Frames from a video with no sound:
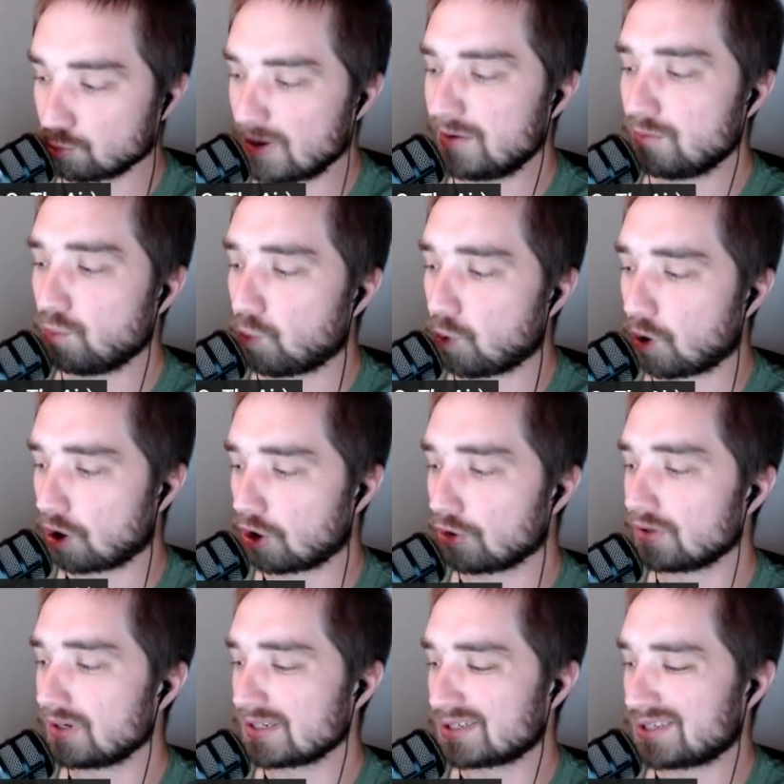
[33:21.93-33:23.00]
written
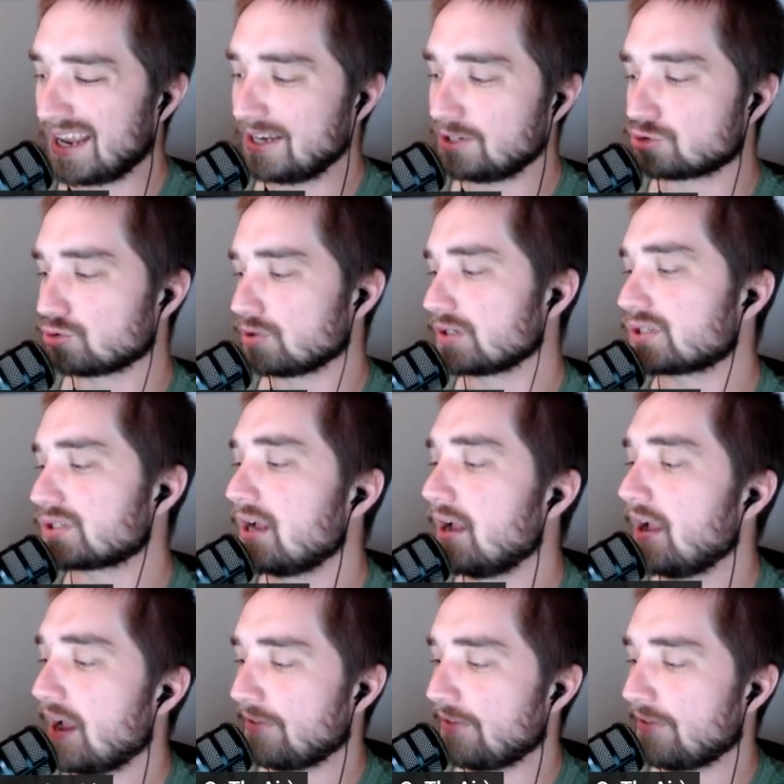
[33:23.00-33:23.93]
word is dangerous